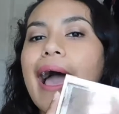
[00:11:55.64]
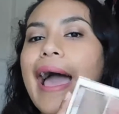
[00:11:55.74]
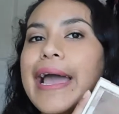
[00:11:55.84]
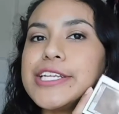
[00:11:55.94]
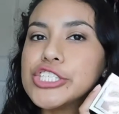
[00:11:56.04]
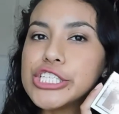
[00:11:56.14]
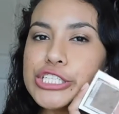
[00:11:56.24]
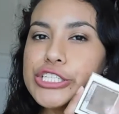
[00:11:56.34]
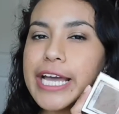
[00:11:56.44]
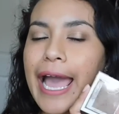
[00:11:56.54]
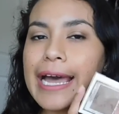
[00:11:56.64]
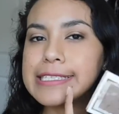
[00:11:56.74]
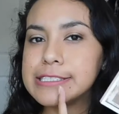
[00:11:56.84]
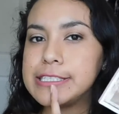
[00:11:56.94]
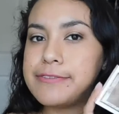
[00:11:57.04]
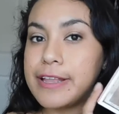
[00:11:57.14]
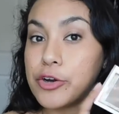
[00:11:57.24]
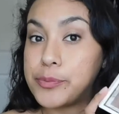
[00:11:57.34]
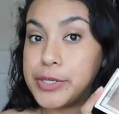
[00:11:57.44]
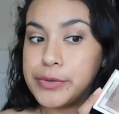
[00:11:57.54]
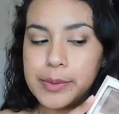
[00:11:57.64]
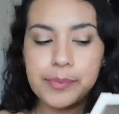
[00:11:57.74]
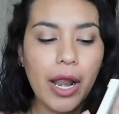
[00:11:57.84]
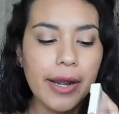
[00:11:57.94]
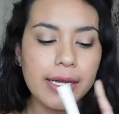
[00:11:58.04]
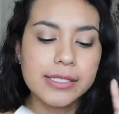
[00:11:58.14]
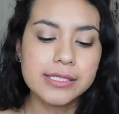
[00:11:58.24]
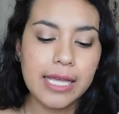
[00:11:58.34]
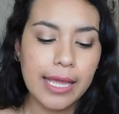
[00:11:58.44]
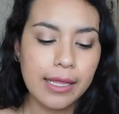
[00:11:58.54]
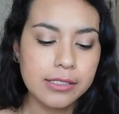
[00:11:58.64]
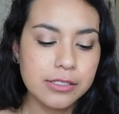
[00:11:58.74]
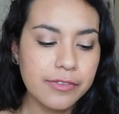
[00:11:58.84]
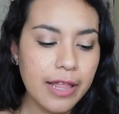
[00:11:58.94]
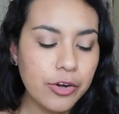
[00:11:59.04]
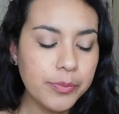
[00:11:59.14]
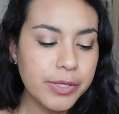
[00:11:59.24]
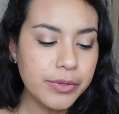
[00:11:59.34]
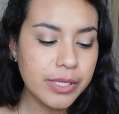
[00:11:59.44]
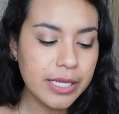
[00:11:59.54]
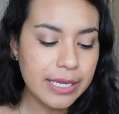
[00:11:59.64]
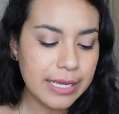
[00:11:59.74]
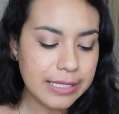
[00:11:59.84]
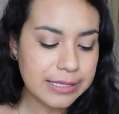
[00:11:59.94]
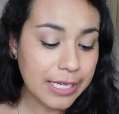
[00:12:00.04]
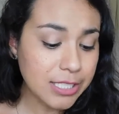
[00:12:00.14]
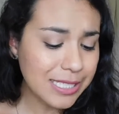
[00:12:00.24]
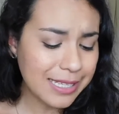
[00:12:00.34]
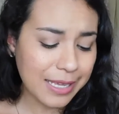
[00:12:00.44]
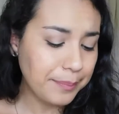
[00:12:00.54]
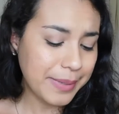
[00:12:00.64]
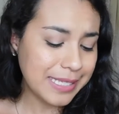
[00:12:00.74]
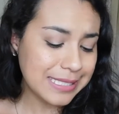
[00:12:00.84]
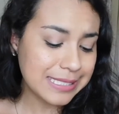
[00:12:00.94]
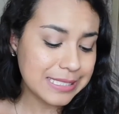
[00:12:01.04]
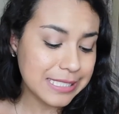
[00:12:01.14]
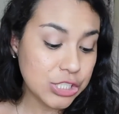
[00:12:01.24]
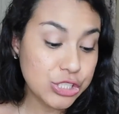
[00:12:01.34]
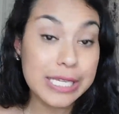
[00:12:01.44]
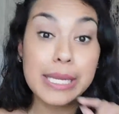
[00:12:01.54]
I took a look at the Flower Beauty products, and Flower Beauty is actually like being discontinued